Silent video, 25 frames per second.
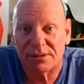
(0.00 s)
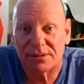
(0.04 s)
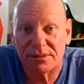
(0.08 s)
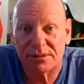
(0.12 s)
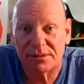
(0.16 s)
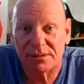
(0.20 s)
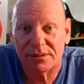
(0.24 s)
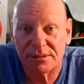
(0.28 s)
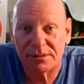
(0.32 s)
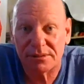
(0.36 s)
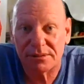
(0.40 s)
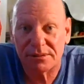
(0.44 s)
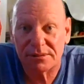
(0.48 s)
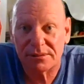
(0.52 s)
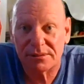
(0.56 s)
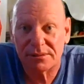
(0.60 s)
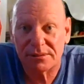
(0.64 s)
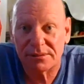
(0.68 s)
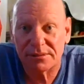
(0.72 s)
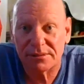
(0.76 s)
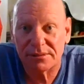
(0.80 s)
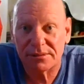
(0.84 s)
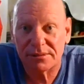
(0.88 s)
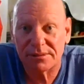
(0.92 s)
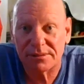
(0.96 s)
agreed with you.
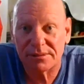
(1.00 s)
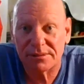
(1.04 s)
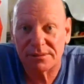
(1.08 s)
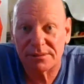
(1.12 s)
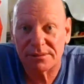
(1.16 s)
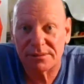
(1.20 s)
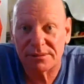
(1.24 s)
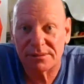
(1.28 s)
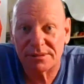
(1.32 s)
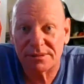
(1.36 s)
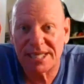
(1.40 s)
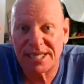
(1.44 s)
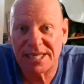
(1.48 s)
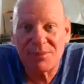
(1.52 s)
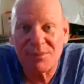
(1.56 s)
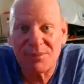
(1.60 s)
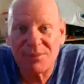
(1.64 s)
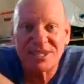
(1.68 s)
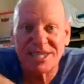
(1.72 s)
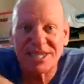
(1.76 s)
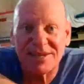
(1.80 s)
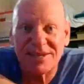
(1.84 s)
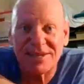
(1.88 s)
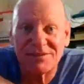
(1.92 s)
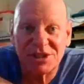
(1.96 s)

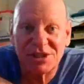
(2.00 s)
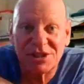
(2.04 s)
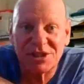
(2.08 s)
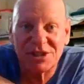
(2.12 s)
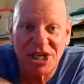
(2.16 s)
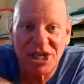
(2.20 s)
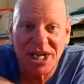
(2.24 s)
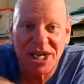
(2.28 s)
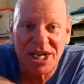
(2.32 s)
He received a